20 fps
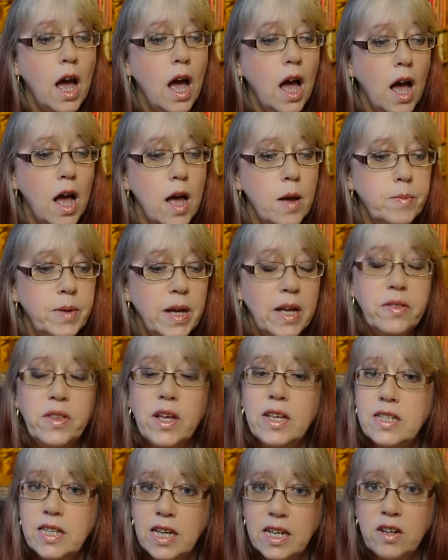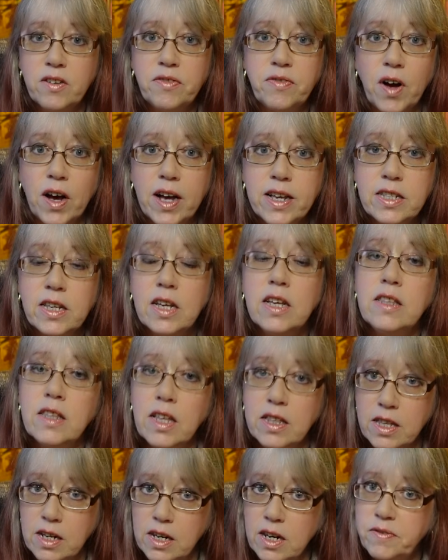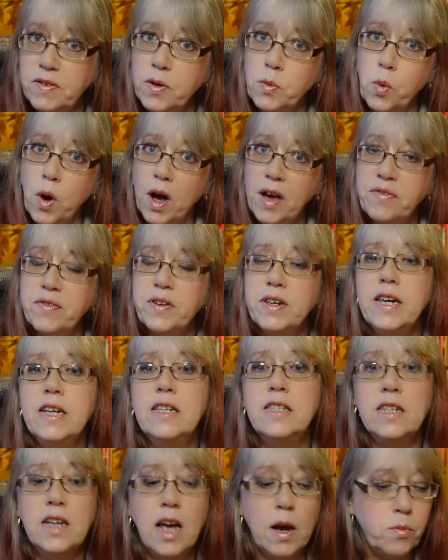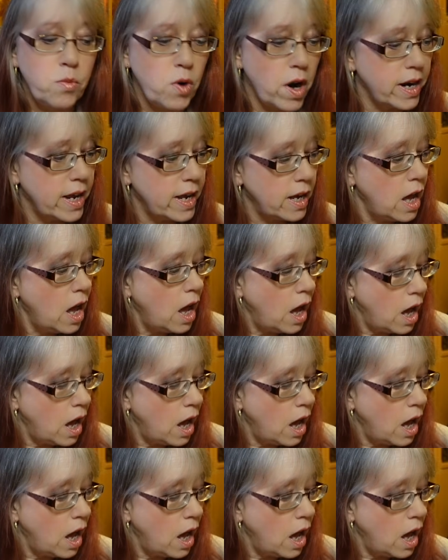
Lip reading: that signifies that the loving wife needs to come running